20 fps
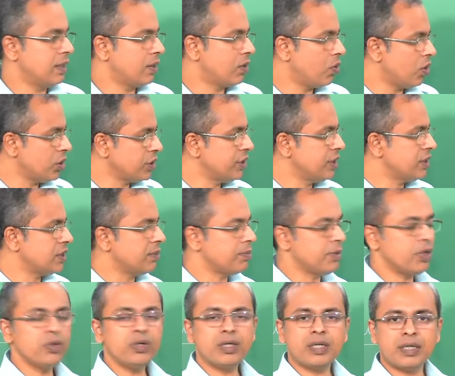cautious
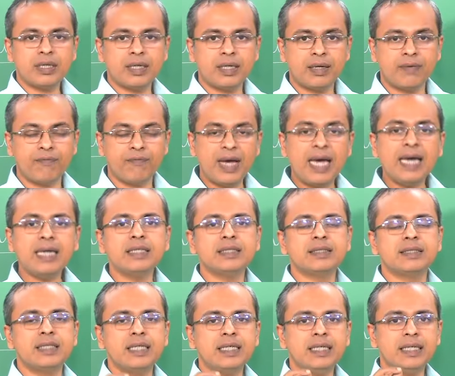about where is
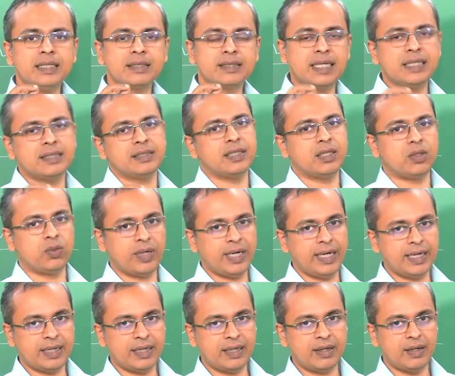the sensor
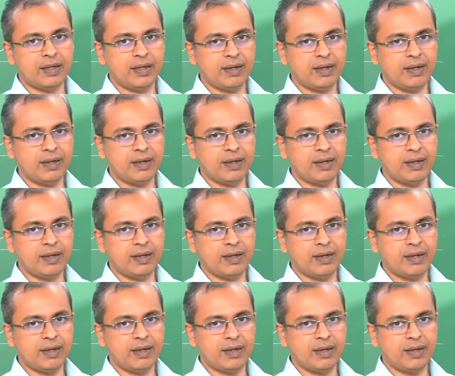located,